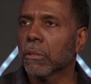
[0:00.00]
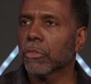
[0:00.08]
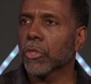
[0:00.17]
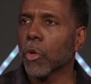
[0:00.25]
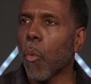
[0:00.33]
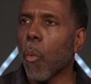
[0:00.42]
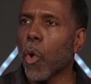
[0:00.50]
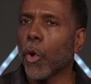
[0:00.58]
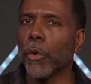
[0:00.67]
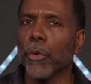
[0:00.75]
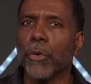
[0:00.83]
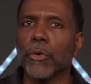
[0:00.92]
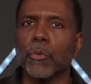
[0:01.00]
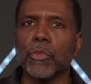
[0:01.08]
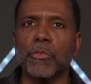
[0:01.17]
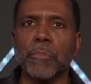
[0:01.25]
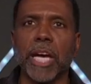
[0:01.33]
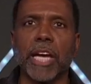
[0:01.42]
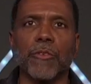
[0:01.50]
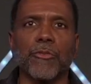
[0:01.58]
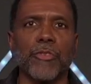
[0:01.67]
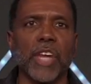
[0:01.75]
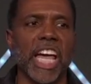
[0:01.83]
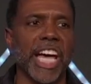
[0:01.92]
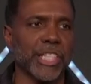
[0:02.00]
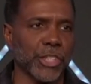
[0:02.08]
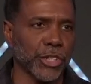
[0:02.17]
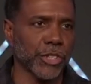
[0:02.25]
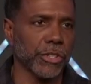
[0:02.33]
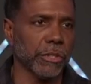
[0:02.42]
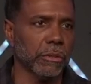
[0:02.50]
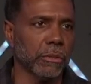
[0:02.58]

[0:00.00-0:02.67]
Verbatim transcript: The Word was made flesh.